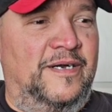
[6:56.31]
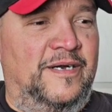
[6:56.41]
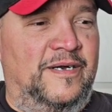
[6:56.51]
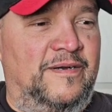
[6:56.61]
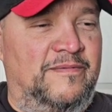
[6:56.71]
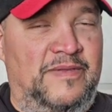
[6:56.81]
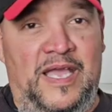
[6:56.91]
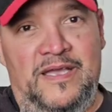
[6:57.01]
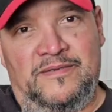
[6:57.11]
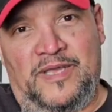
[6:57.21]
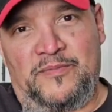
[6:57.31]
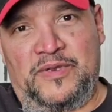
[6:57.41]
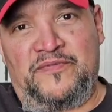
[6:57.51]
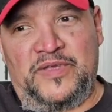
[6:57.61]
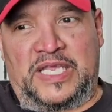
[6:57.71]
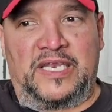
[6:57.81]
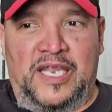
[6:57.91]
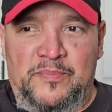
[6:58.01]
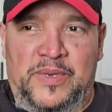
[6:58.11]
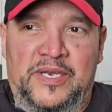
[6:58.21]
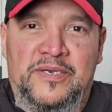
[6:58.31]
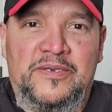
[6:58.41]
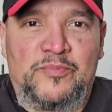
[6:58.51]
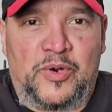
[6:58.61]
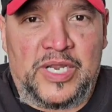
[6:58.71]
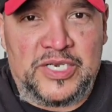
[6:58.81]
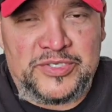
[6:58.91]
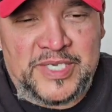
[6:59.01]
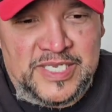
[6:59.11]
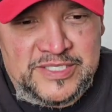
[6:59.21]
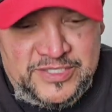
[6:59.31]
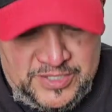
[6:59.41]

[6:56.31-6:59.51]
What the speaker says: I've been feeling a lot better, more energized.